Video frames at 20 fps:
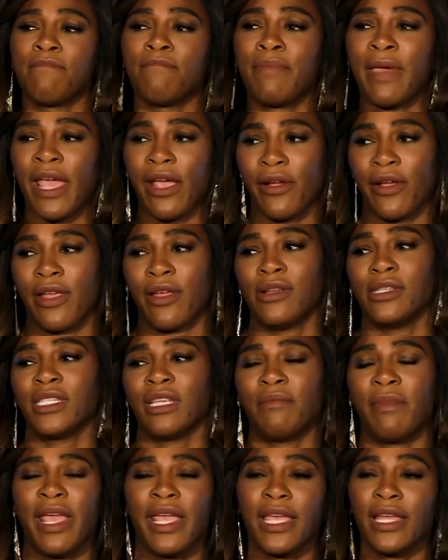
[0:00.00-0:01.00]
barriers
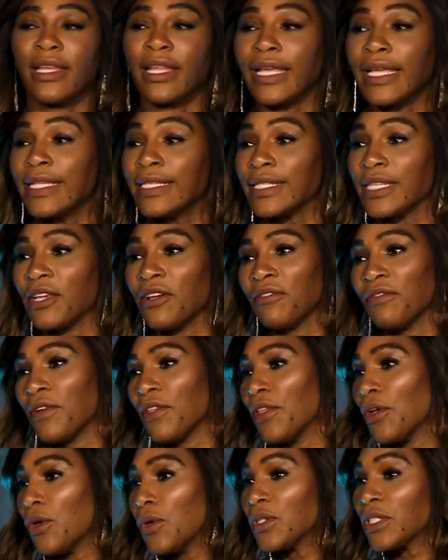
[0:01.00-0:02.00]
and making it easier for
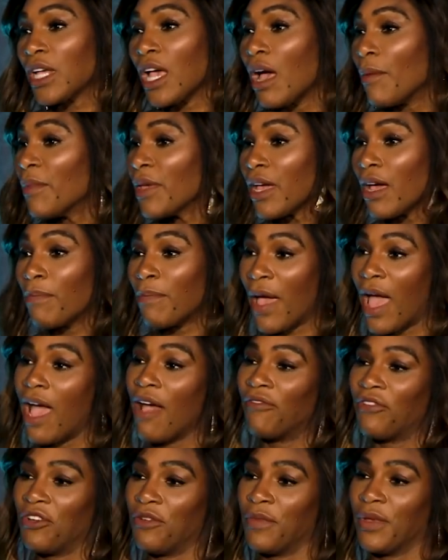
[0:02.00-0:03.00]
those coming up
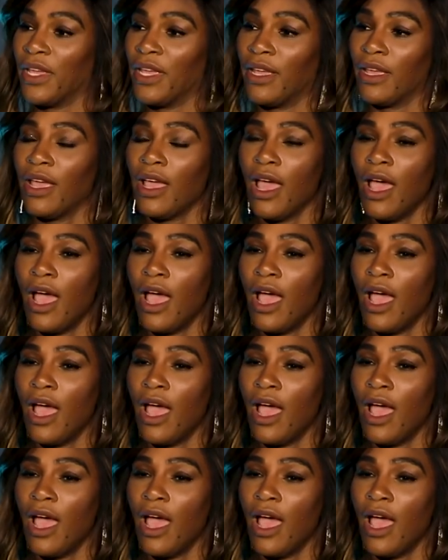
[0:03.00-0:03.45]
after me.